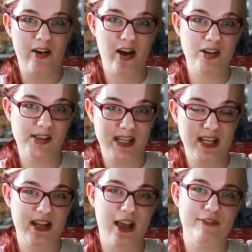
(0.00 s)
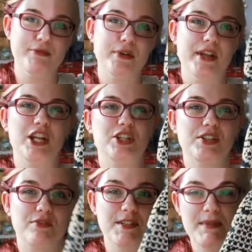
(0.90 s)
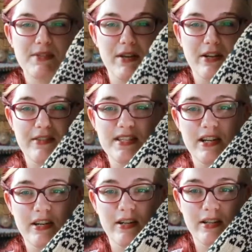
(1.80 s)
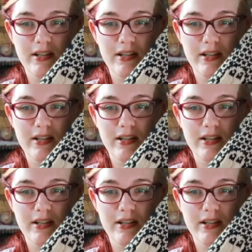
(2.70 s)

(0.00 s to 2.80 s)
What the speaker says: ugly and heavy quotations Christmas sweater this year.